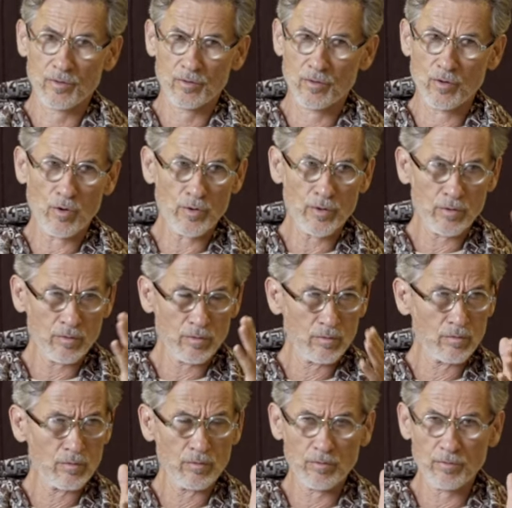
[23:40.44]

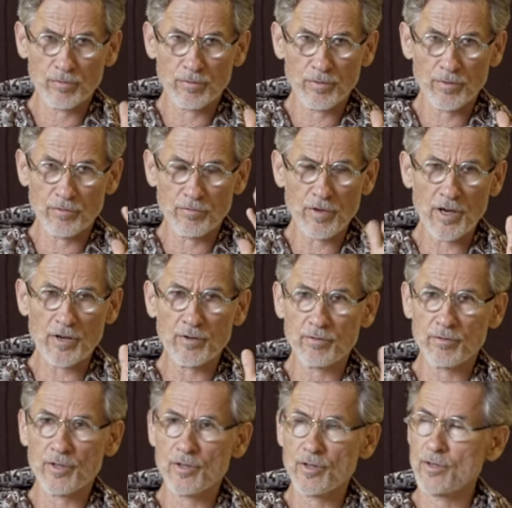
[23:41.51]
going with very,
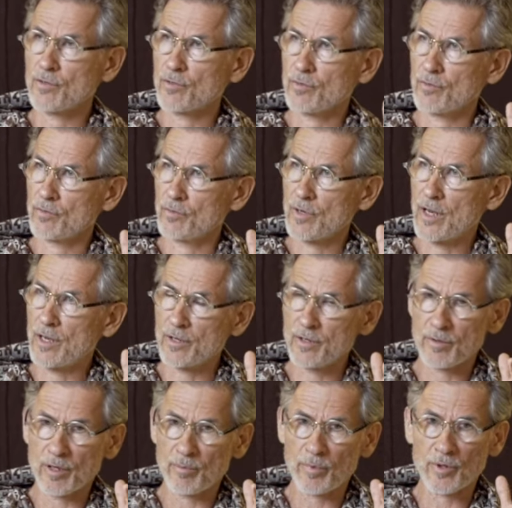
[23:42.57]
very
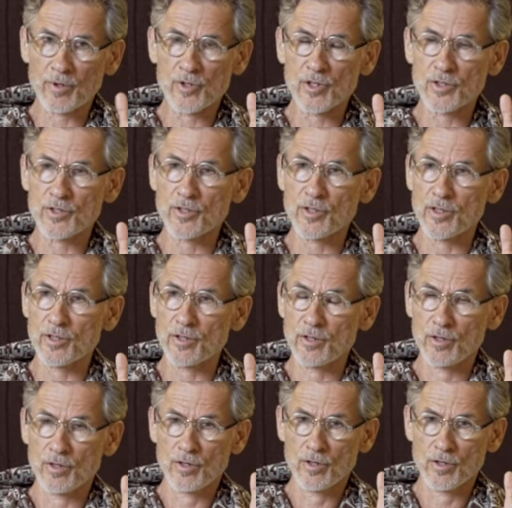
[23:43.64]
unapologetically
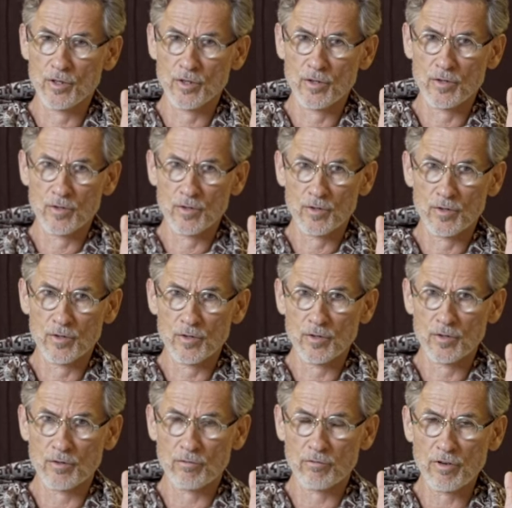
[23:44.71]

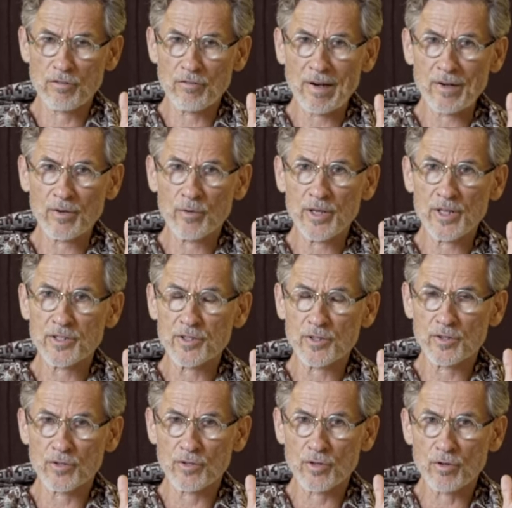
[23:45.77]

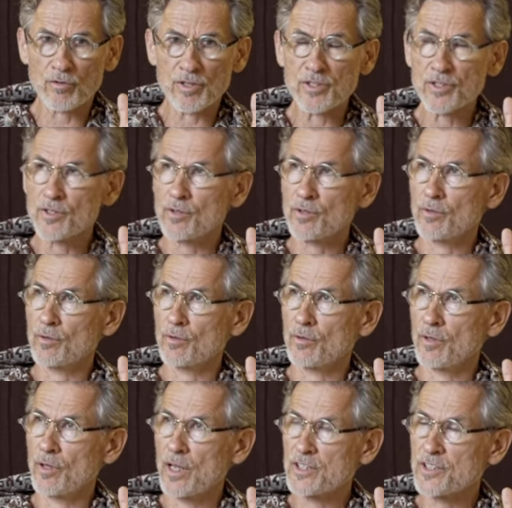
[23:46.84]
reevaluating critical
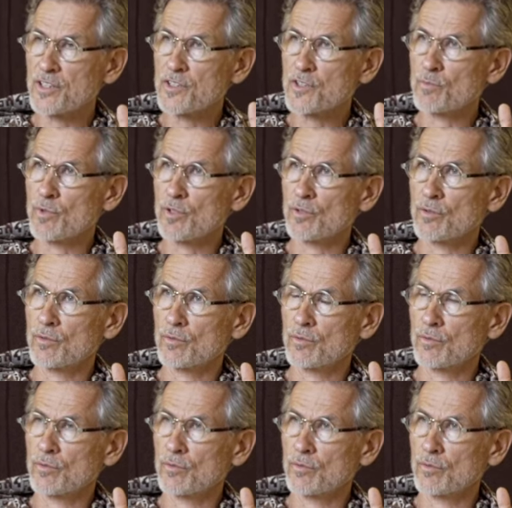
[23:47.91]
assessment
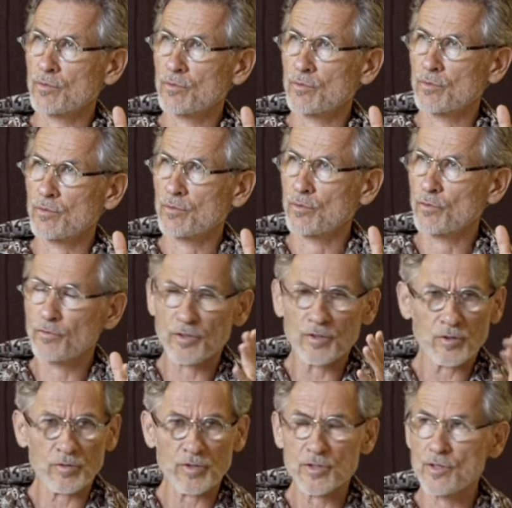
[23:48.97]
of
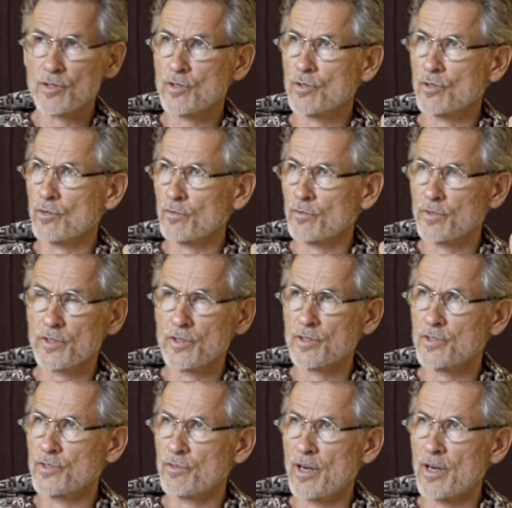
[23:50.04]
Inquisition, of
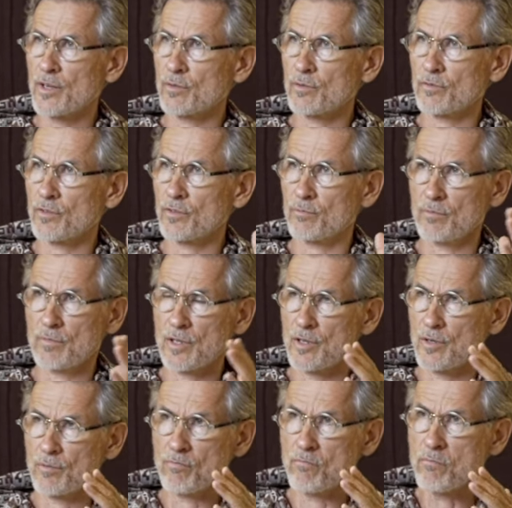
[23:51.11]
this, right, of the
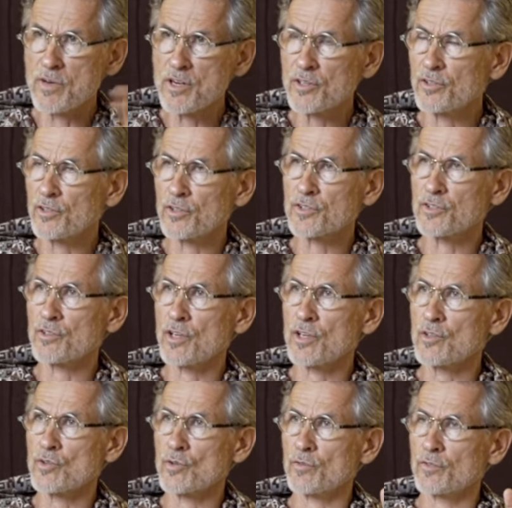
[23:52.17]
murderous
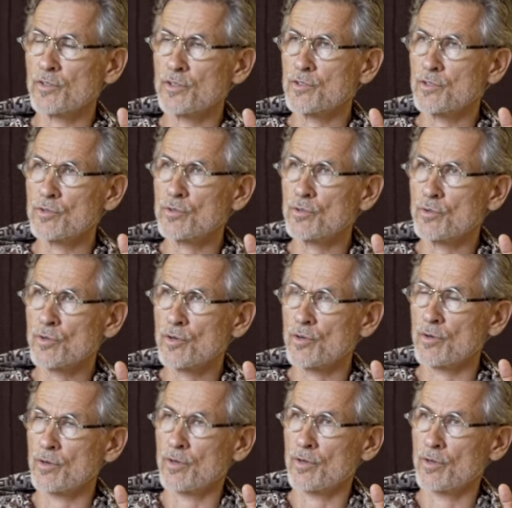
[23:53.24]
nature of the institution.
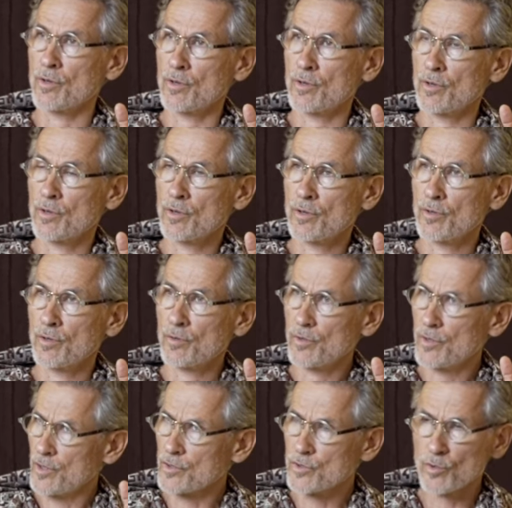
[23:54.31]

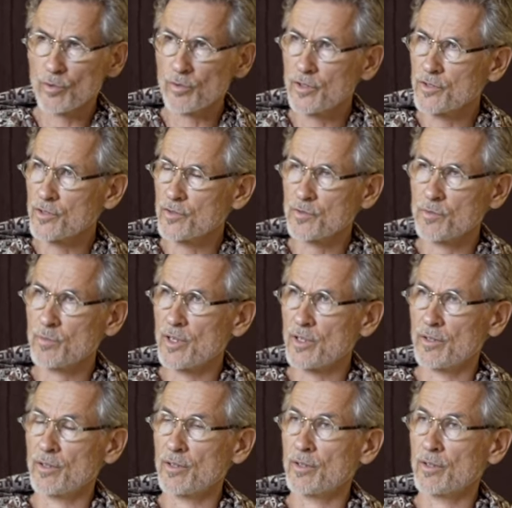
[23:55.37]
Yes, all this is made.